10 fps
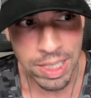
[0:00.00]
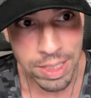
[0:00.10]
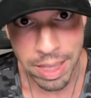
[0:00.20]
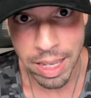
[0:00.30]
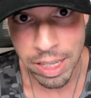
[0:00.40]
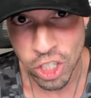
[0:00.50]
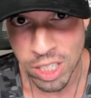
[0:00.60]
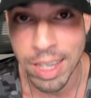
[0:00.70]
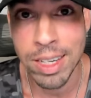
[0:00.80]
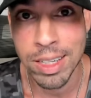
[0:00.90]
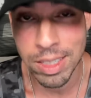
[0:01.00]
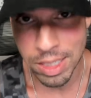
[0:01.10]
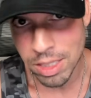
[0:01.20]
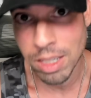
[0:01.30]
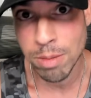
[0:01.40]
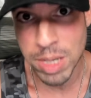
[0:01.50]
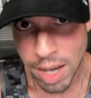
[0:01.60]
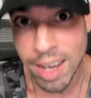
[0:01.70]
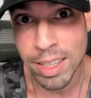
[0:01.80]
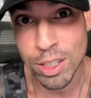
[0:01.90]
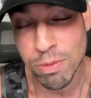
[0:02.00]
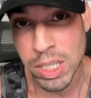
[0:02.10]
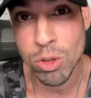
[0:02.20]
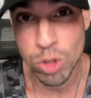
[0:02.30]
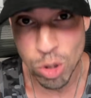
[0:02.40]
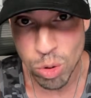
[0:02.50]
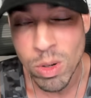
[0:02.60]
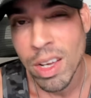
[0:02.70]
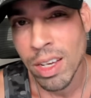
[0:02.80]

He's a legend, and he's going to be on this video too,